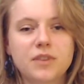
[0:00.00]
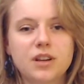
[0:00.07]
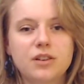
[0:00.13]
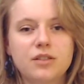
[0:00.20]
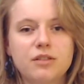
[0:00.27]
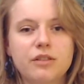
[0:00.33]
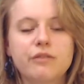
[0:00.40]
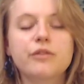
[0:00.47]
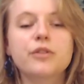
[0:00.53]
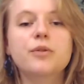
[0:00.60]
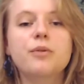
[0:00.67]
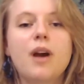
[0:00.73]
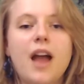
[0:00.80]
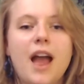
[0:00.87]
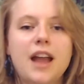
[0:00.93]

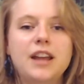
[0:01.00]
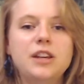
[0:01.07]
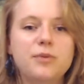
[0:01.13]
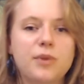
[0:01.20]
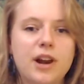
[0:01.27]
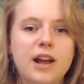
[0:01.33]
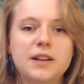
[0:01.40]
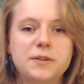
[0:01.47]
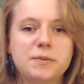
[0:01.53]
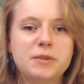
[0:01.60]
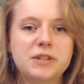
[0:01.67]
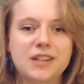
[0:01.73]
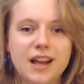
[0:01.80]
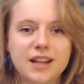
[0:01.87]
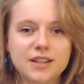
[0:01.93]
through anyone else
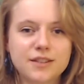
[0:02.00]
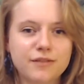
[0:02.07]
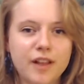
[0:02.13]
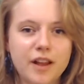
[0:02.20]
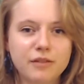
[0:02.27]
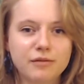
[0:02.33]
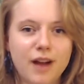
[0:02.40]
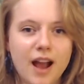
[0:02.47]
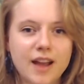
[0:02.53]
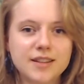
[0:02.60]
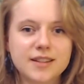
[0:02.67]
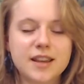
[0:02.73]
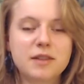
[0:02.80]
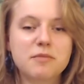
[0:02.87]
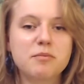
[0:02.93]
besides Flight
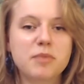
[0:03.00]
Rising,